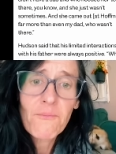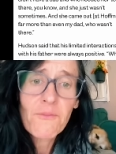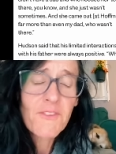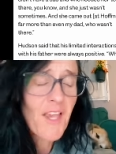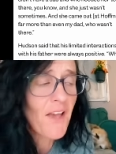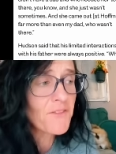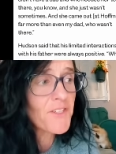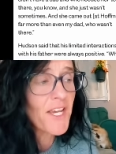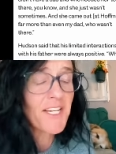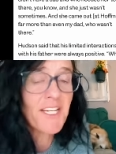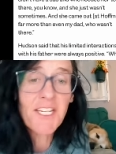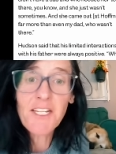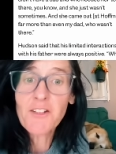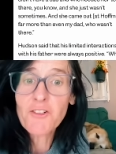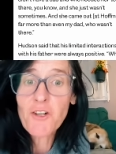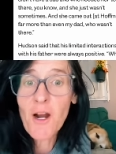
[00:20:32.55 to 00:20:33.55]
Sounds like he
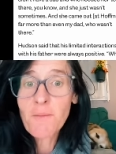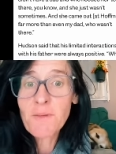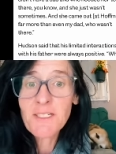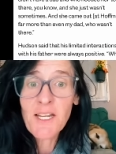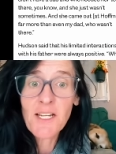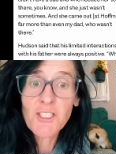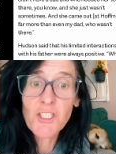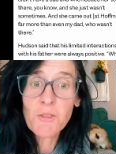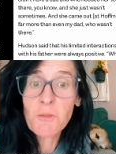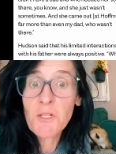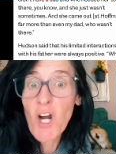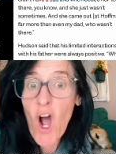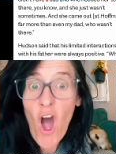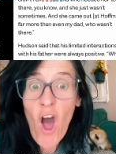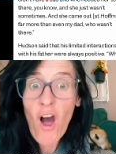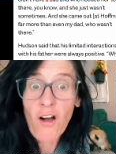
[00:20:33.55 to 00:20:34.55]
didn't traumatize you at
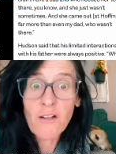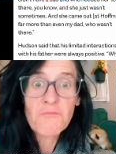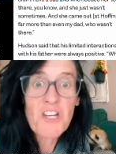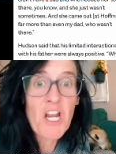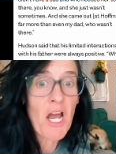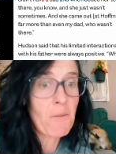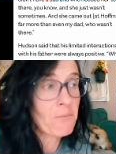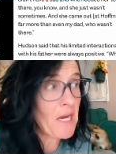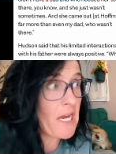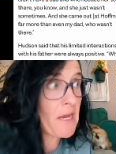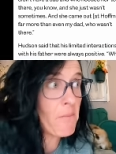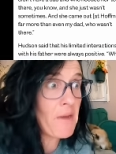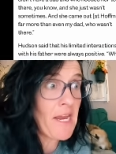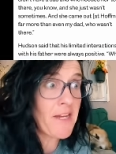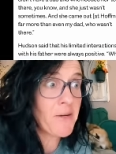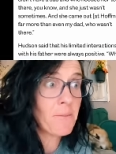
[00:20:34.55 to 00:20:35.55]
all. Not by
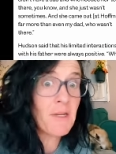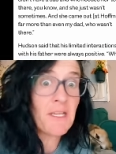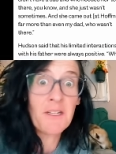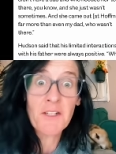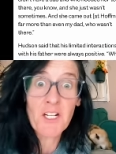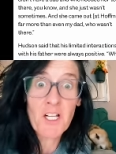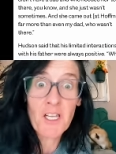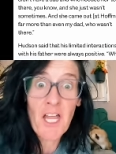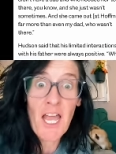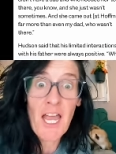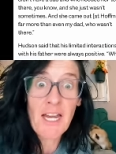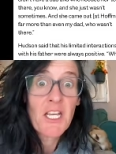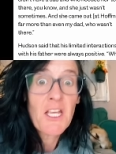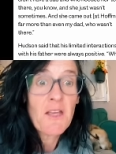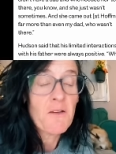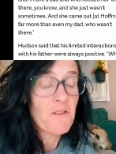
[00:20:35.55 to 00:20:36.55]
abandonment,
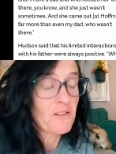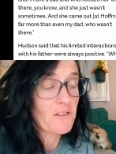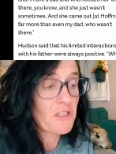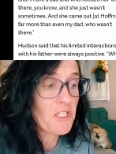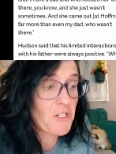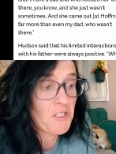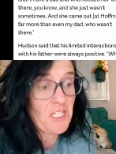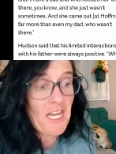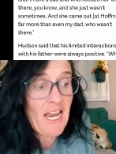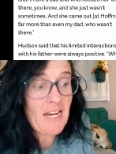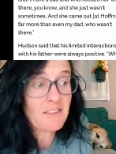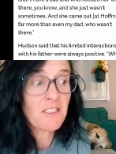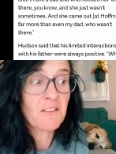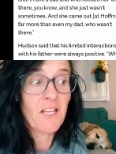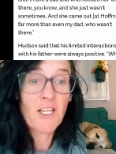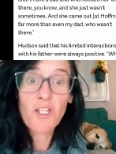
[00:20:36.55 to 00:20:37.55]
neglect, literally
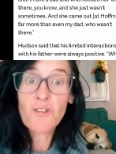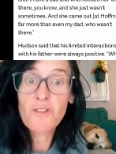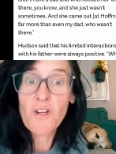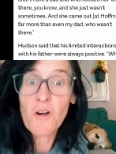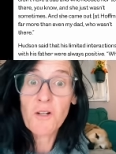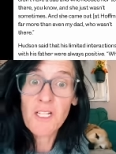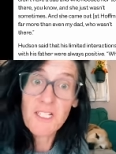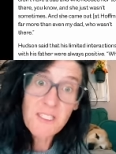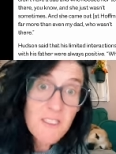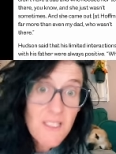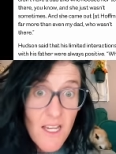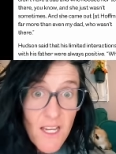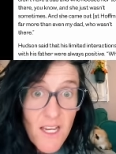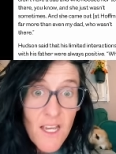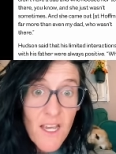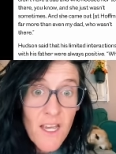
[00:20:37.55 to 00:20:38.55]
acting like you don't
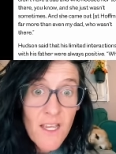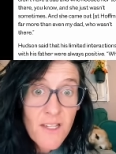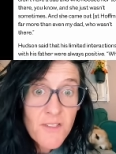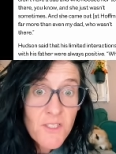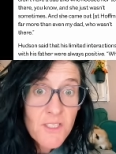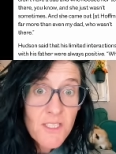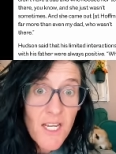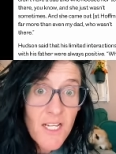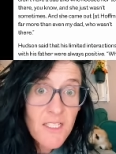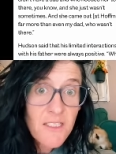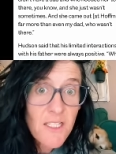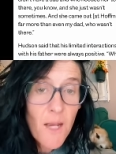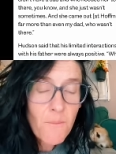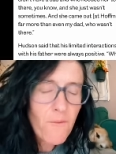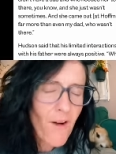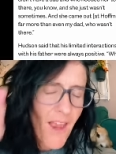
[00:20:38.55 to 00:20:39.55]
exist,
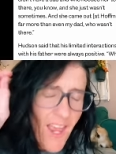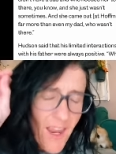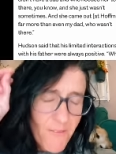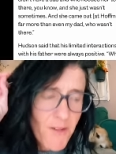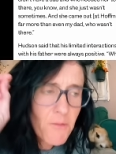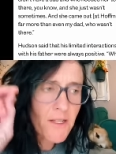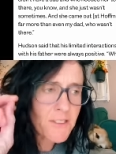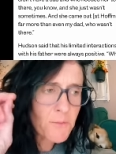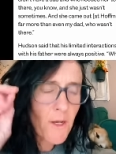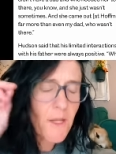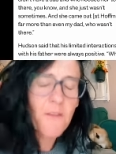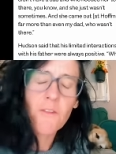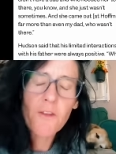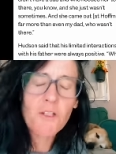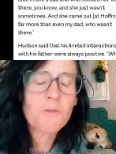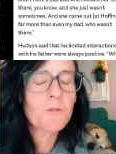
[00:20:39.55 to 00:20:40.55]
except for every once in a while.
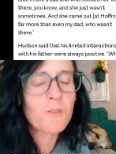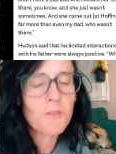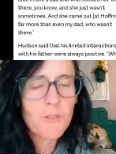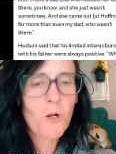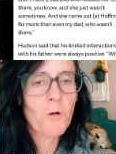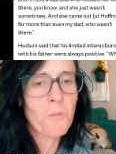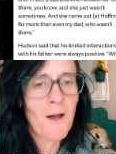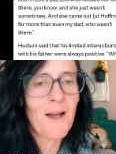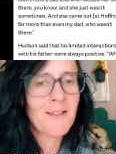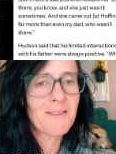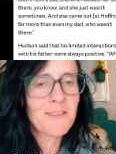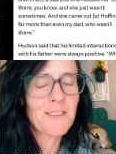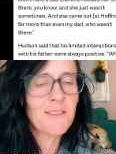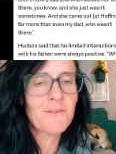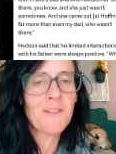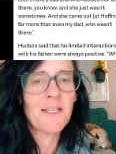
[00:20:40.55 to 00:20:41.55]
And those were so
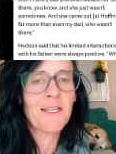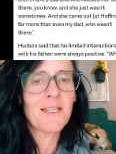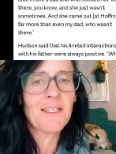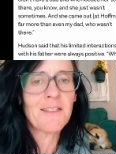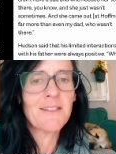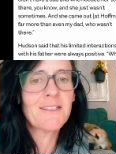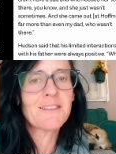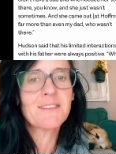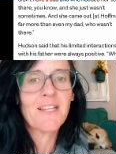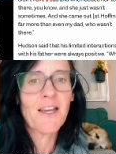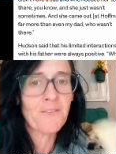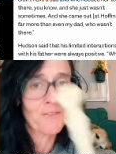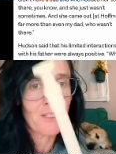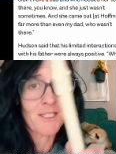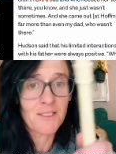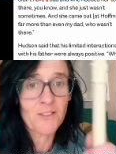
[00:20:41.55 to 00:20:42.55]
positive that this
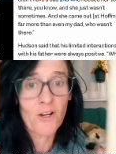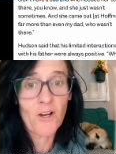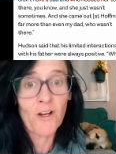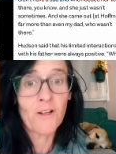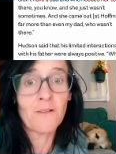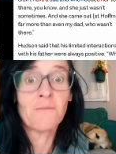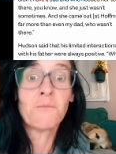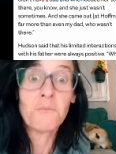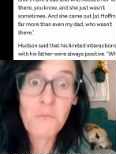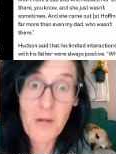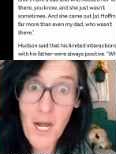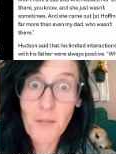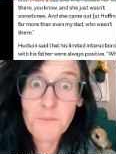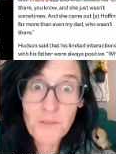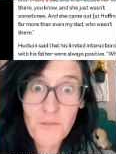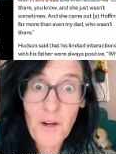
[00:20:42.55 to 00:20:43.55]
definitely is all
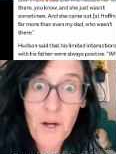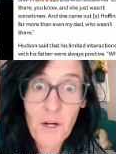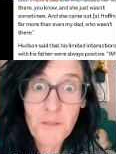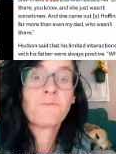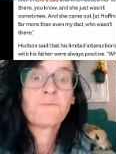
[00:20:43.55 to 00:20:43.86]
mom's fault.